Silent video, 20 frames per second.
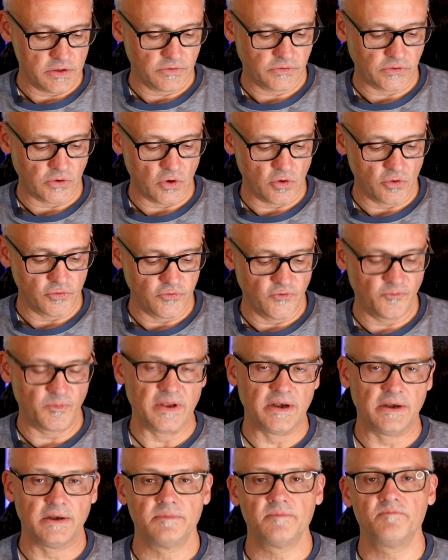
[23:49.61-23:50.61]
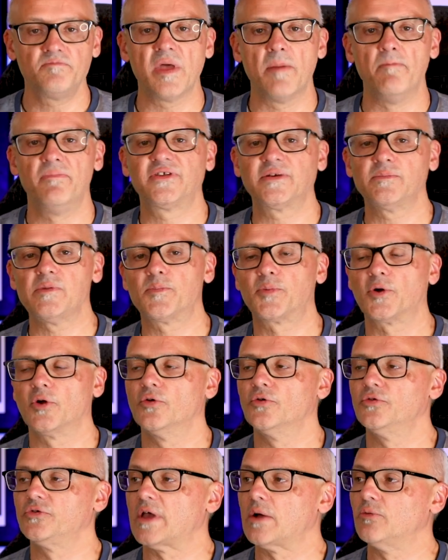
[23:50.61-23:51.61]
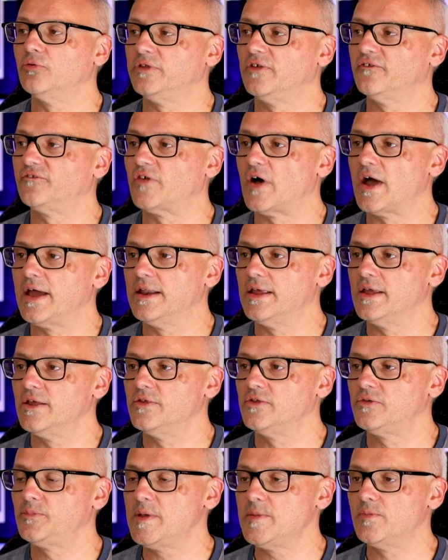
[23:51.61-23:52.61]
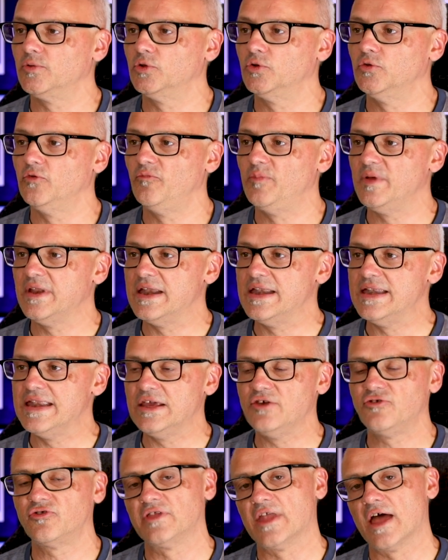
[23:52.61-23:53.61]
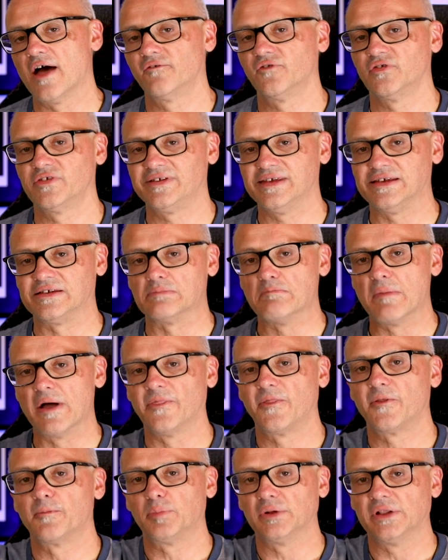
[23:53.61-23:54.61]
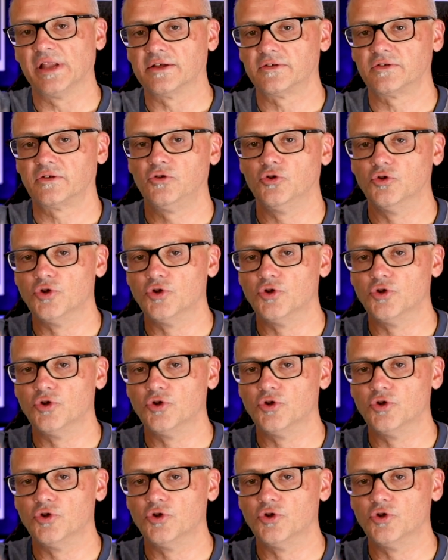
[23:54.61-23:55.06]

So you've been, and semi-pros I would define as people who've been in niche now for 6 months plus.